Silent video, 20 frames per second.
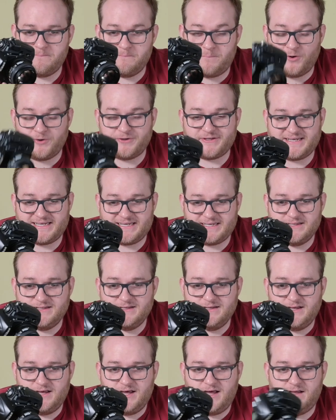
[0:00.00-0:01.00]
body,
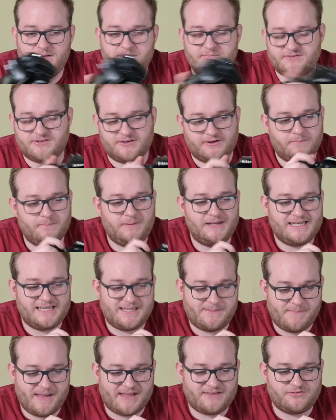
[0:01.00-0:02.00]
so
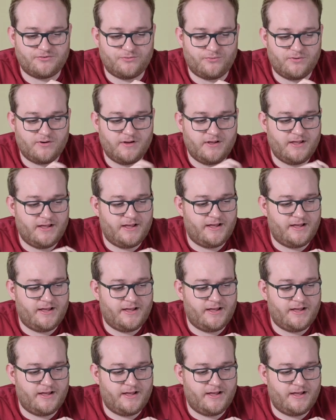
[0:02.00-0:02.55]
completely metal.